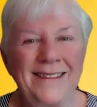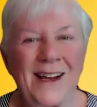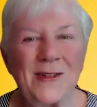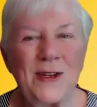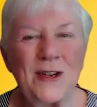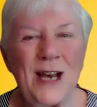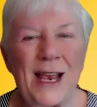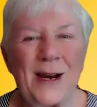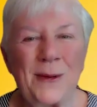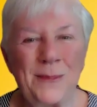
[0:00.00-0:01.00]
Talk to you
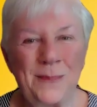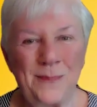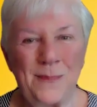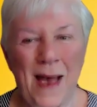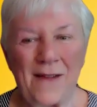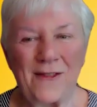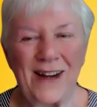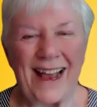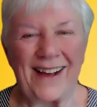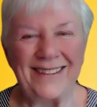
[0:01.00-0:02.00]
later. Bye for
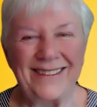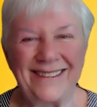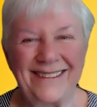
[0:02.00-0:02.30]
now.